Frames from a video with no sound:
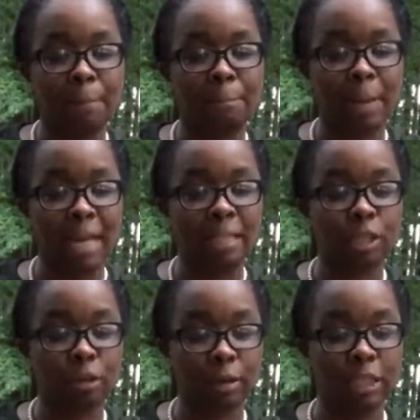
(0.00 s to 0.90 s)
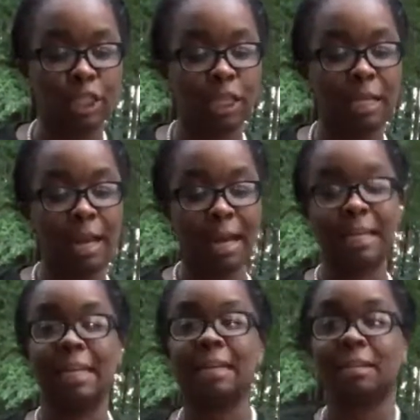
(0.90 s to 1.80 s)
Baked Crunchy
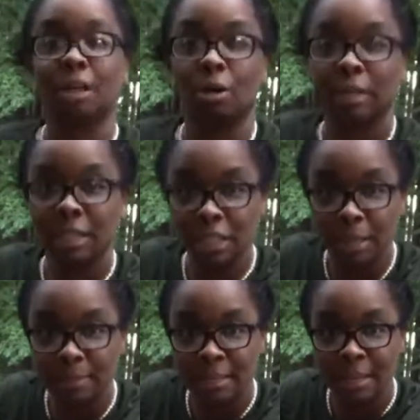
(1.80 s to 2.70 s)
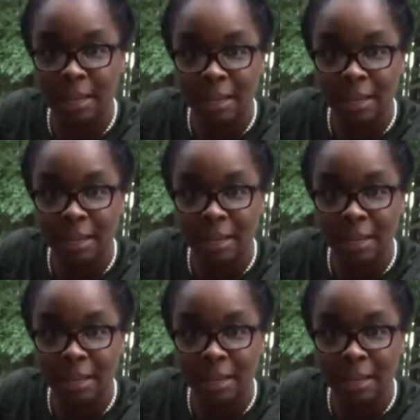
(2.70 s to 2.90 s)
Honey Coconut Chips.